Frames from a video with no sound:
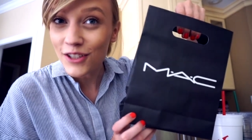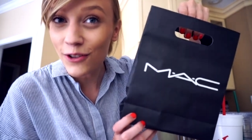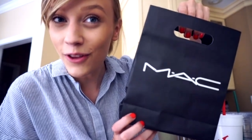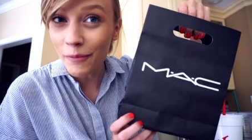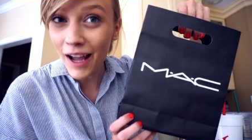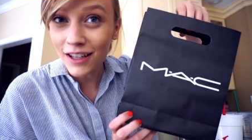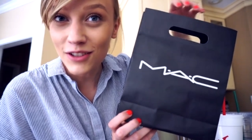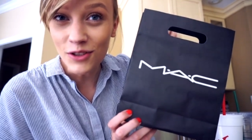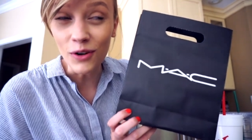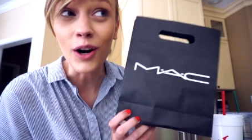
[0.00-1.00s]
to the MAC
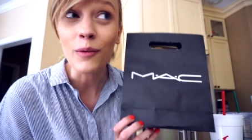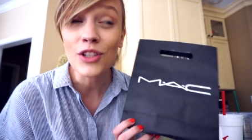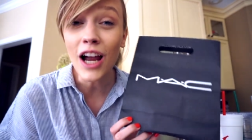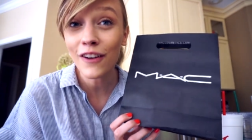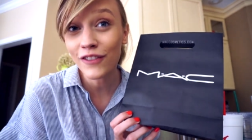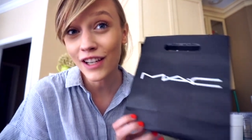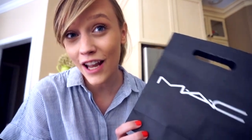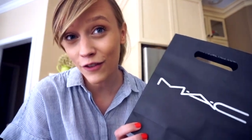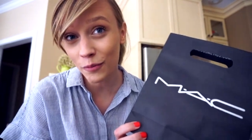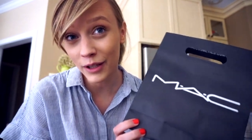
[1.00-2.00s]
store, which I've
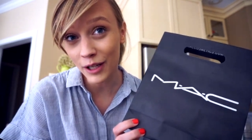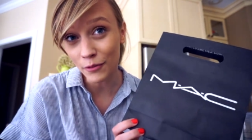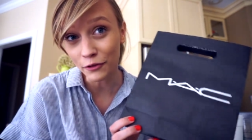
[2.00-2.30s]
never been in